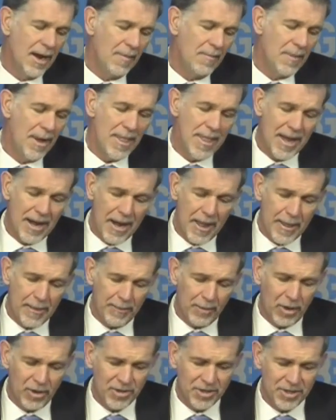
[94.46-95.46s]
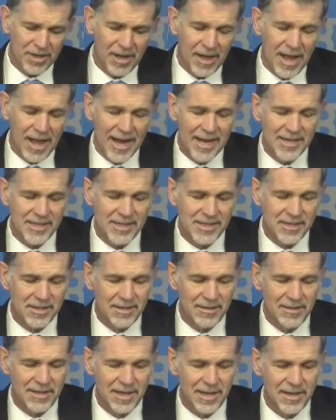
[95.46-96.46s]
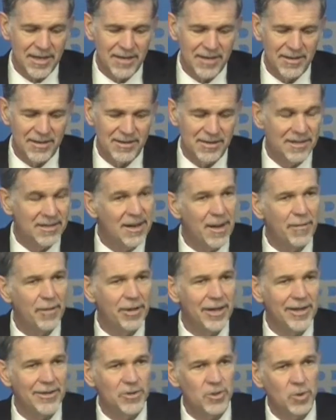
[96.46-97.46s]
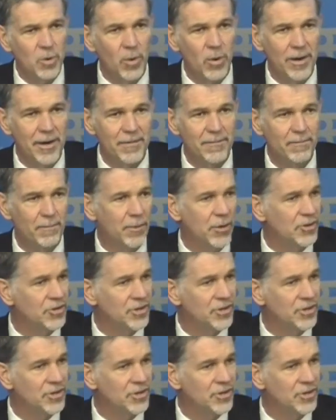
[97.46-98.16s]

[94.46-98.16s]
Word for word: Um, and then on the personalized, the, there's a double-edged sword in